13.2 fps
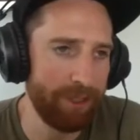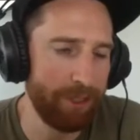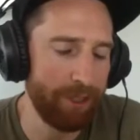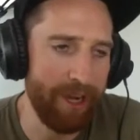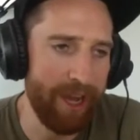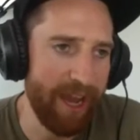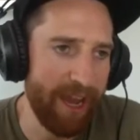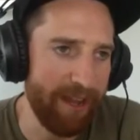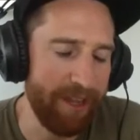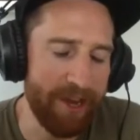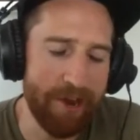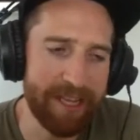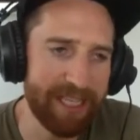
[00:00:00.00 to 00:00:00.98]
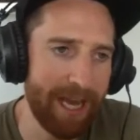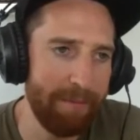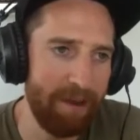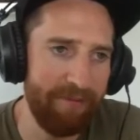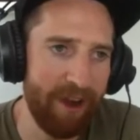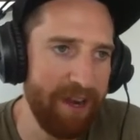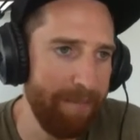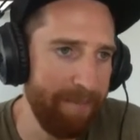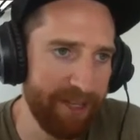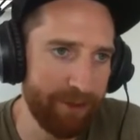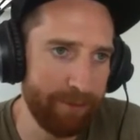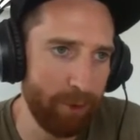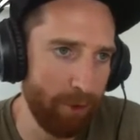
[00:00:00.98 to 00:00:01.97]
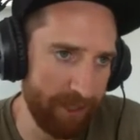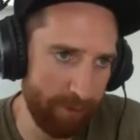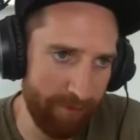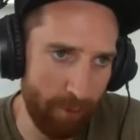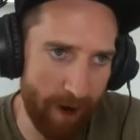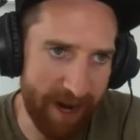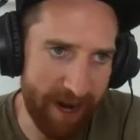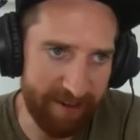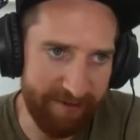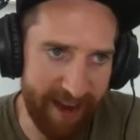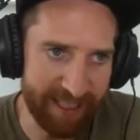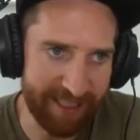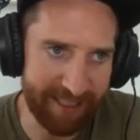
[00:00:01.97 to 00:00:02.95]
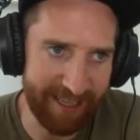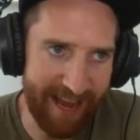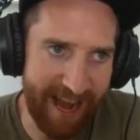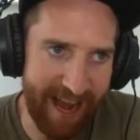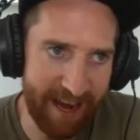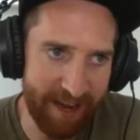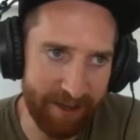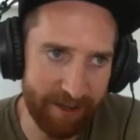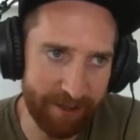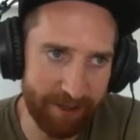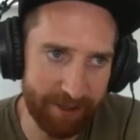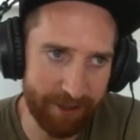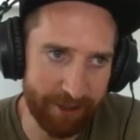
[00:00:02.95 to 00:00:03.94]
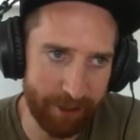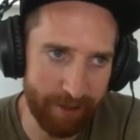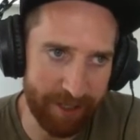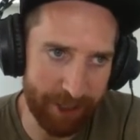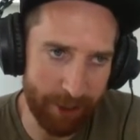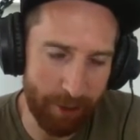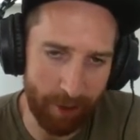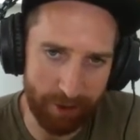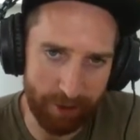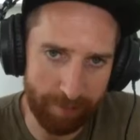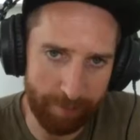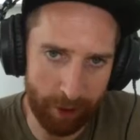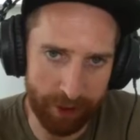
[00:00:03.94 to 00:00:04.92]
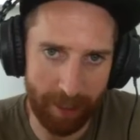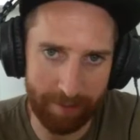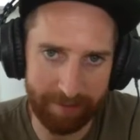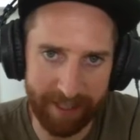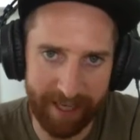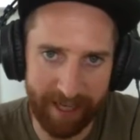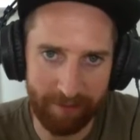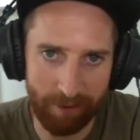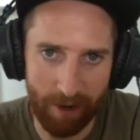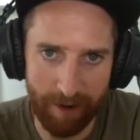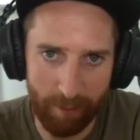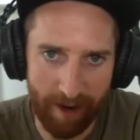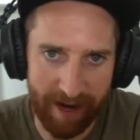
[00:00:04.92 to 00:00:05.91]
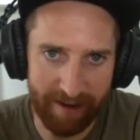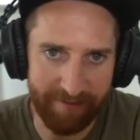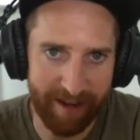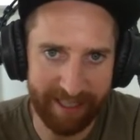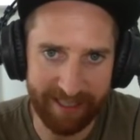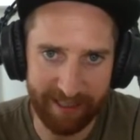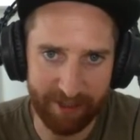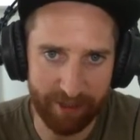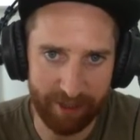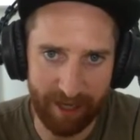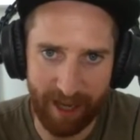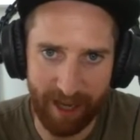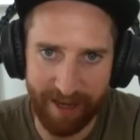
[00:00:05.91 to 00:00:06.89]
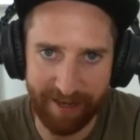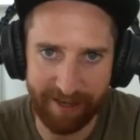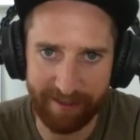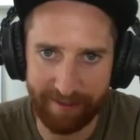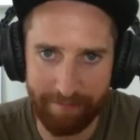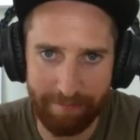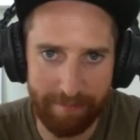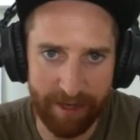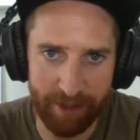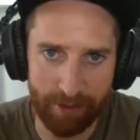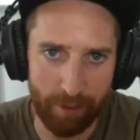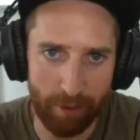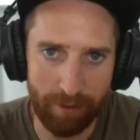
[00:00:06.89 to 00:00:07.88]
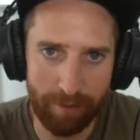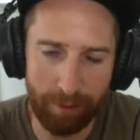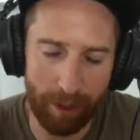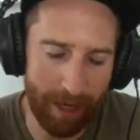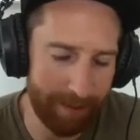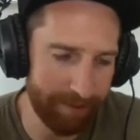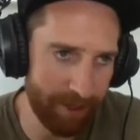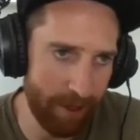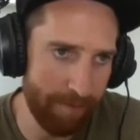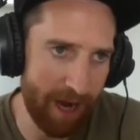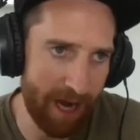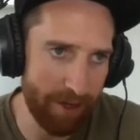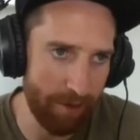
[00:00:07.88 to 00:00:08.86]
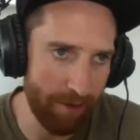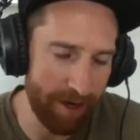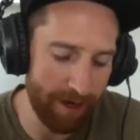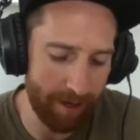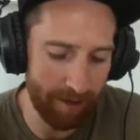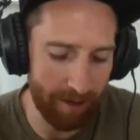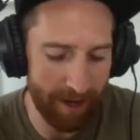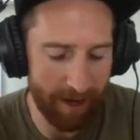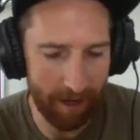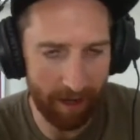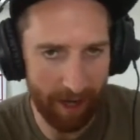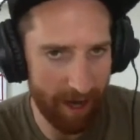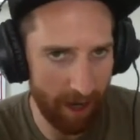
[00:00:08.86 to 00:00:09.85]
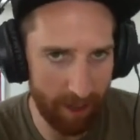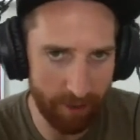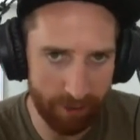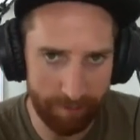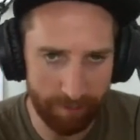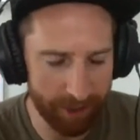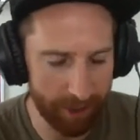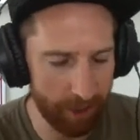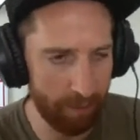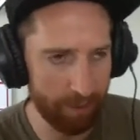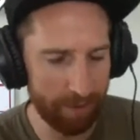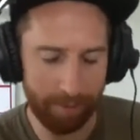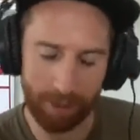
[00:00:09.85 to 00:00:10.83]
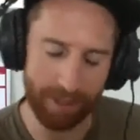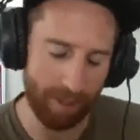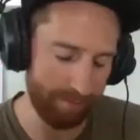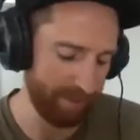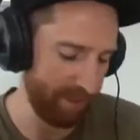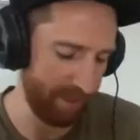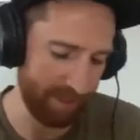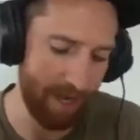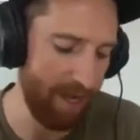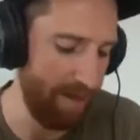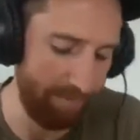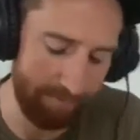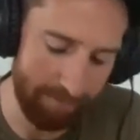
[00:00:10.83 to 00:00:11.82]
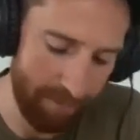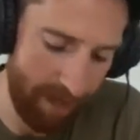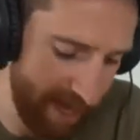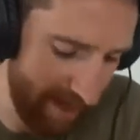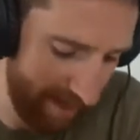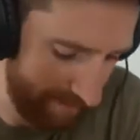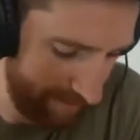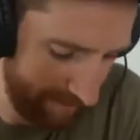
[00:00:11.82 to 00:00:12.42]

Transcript: good at it. The only time I find it miserable is with a weighted vest, and doing 200 push-ups in a row in a weighted vest is just like miserable. Pull-ups I don't mind doing like 100, but 200 push-ups is like, I hate it.